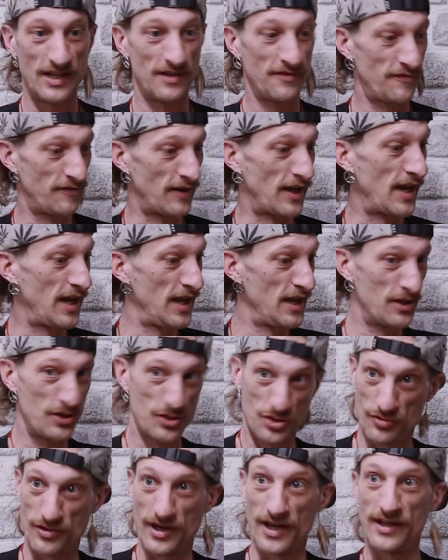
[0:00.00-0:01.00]
in a flat, in a
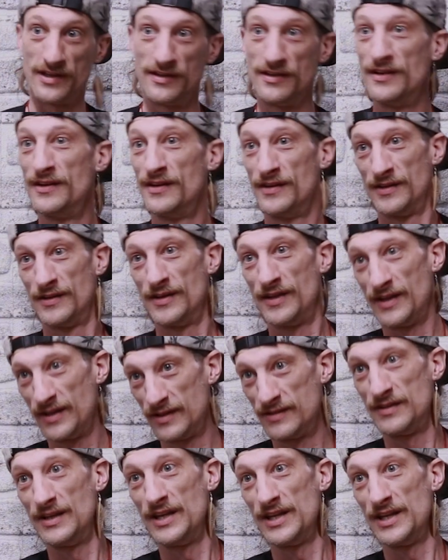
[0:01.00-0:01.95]
tray, it,